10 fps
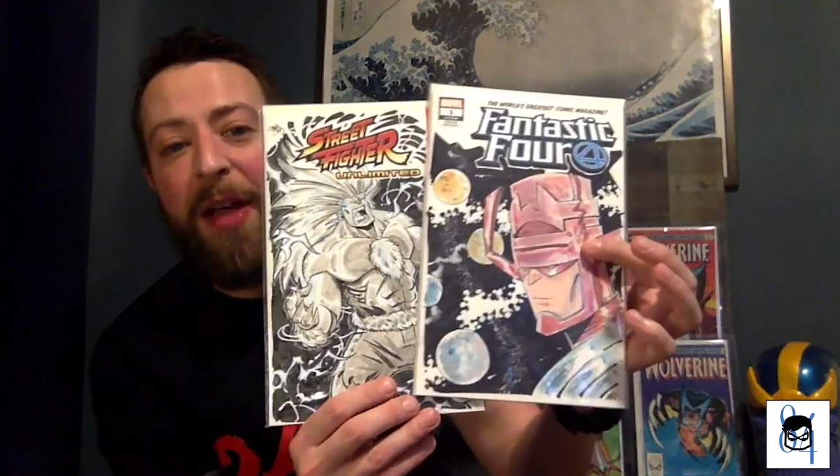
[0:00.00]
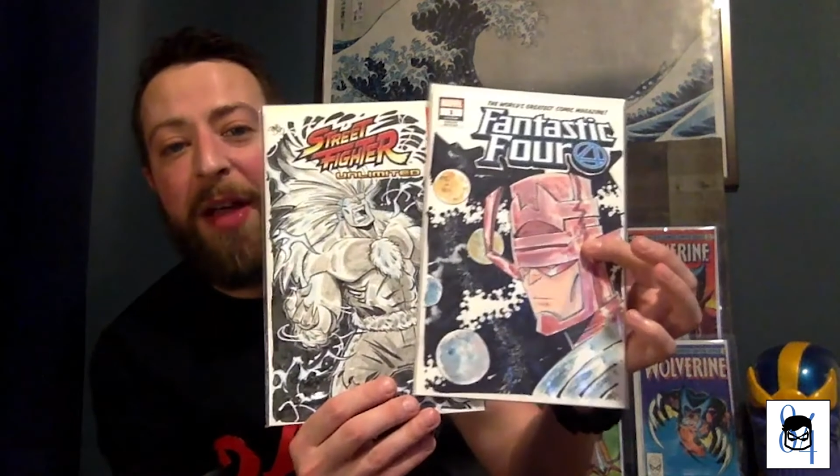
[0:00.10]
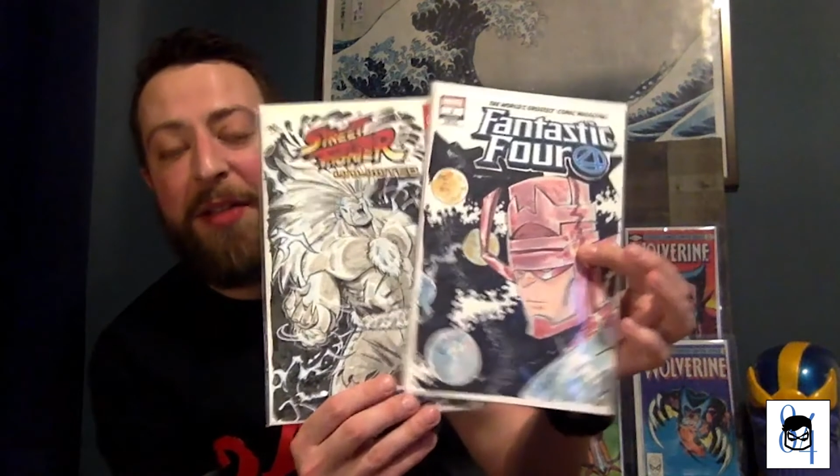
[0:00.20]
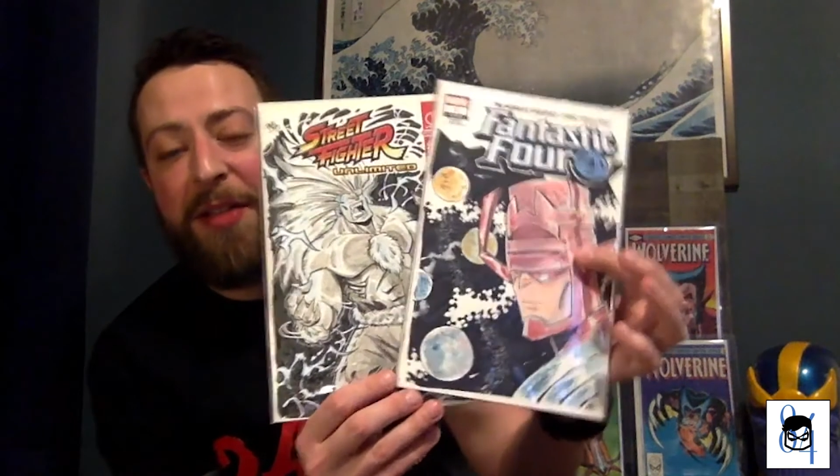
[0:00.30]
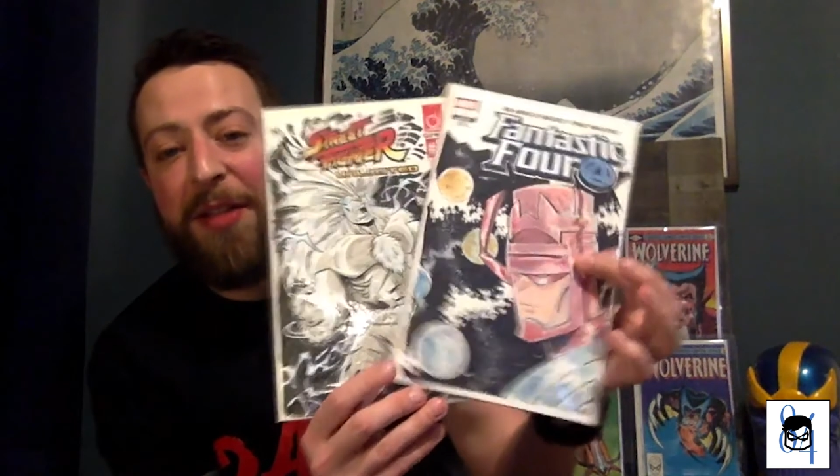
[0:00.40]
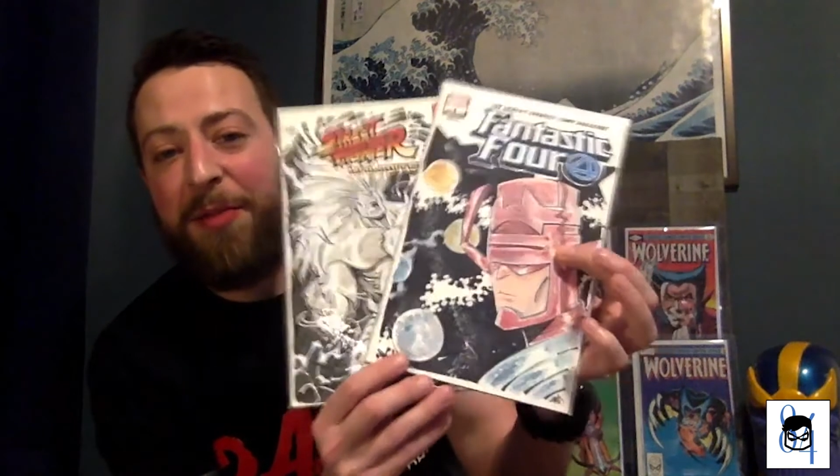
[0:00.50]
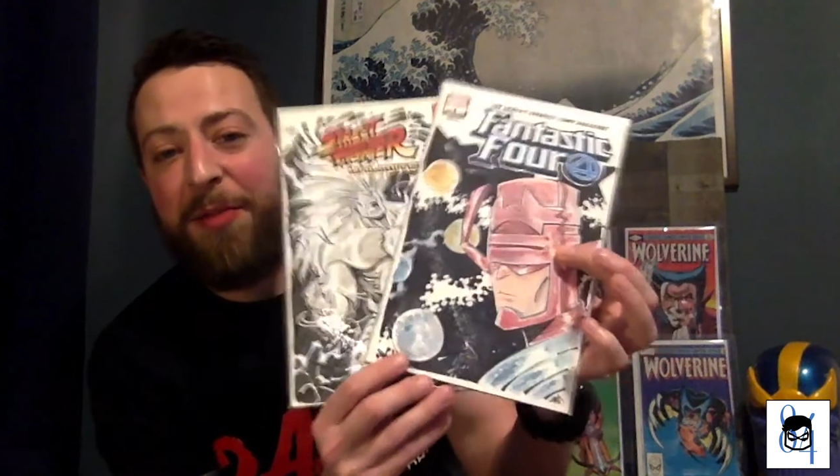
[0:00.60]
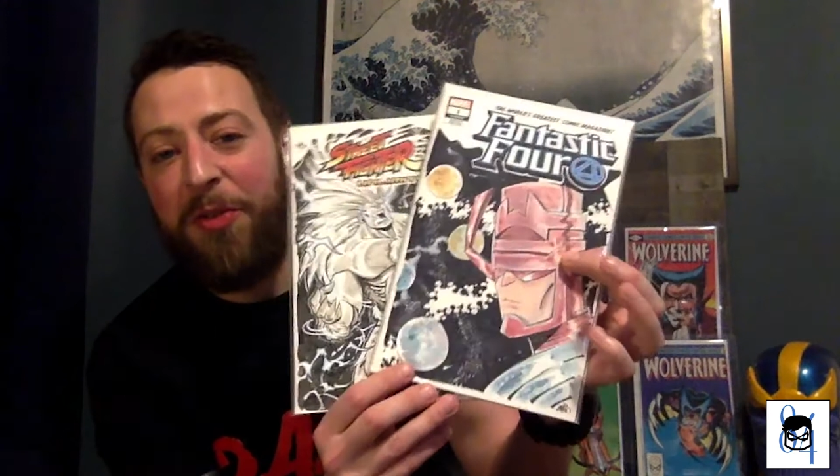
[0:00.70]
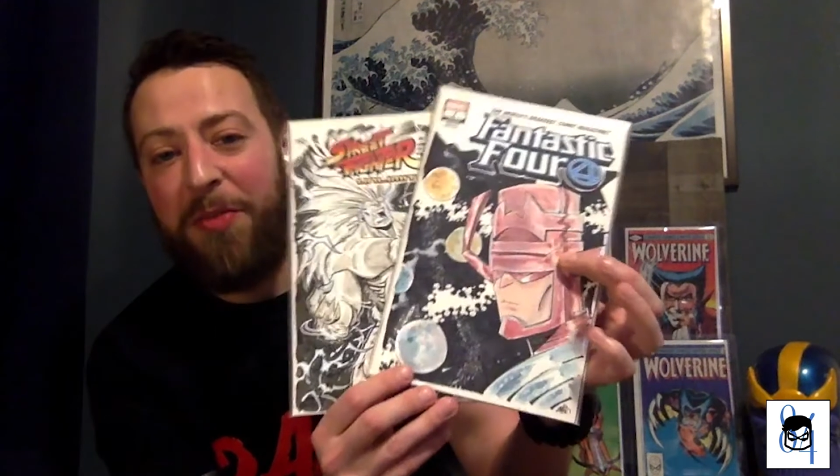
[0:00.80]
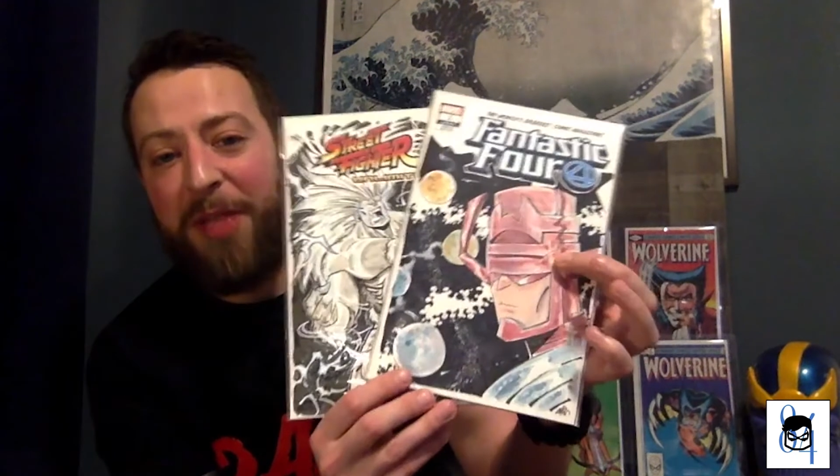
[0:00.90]
I sent
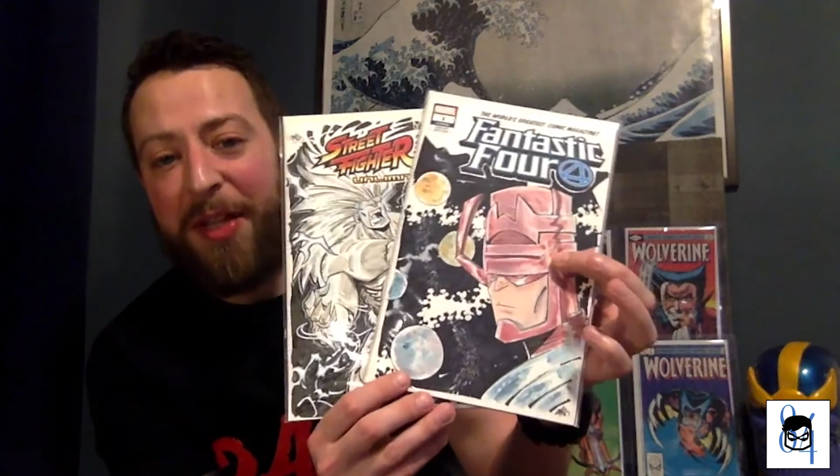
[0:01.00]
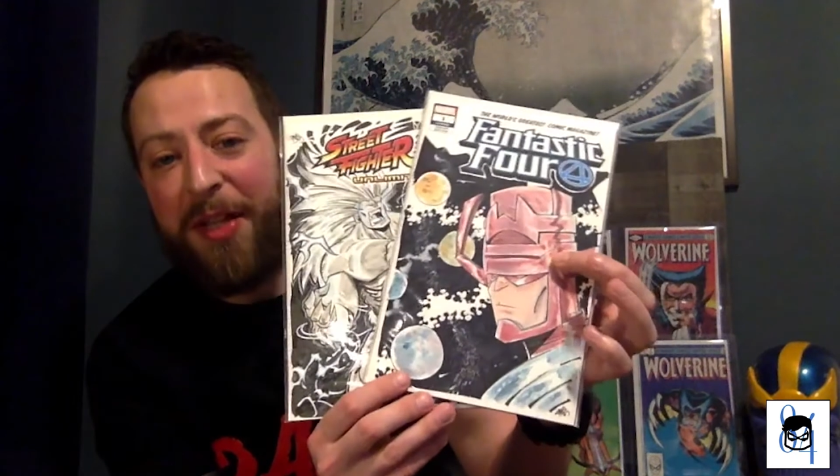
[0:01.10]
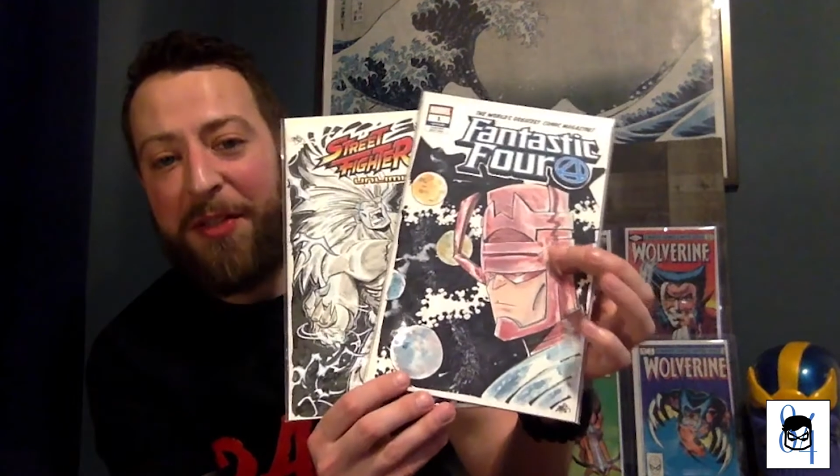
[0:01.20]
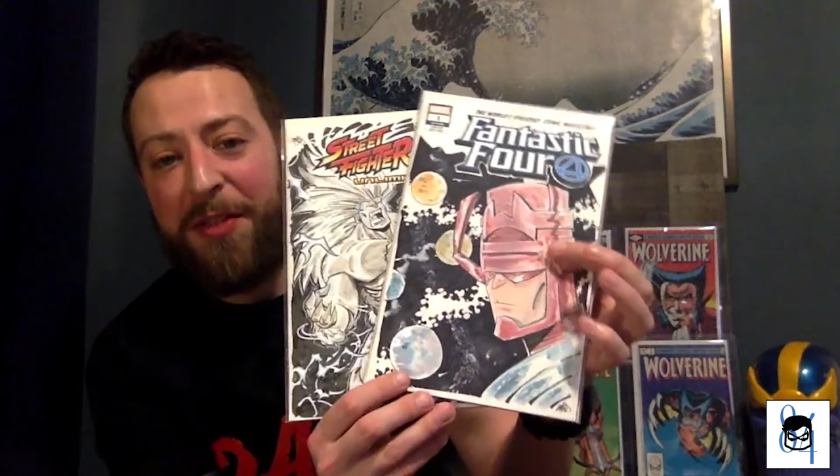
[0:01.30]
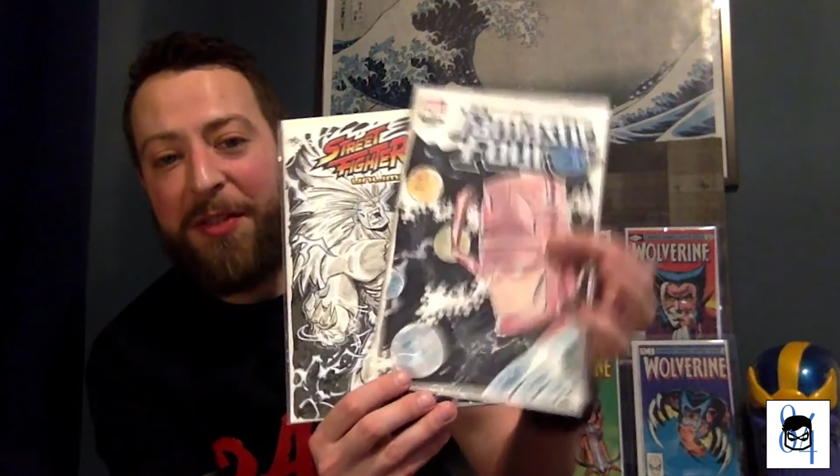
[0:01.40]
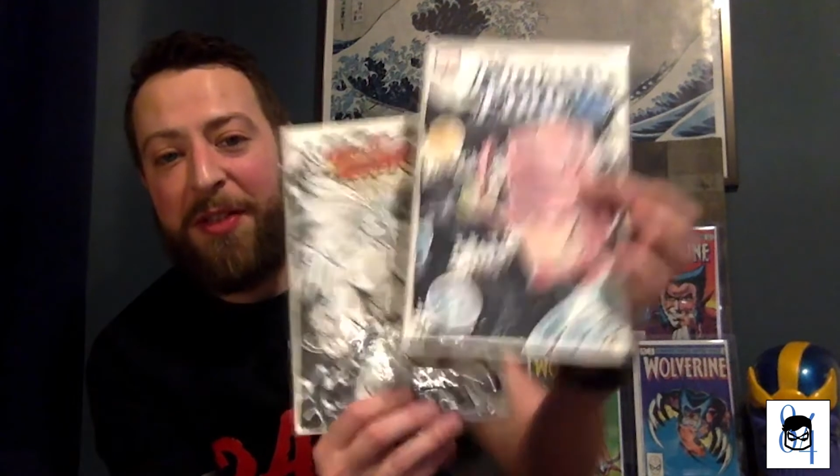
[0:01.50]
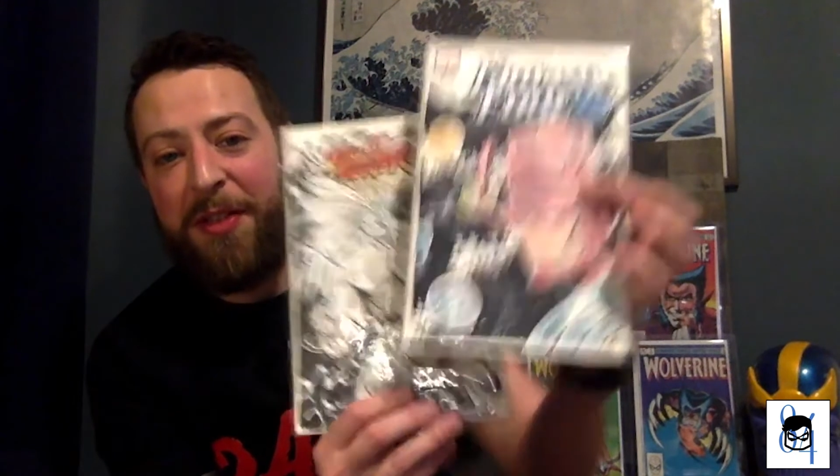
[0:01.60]
him 2 blanks,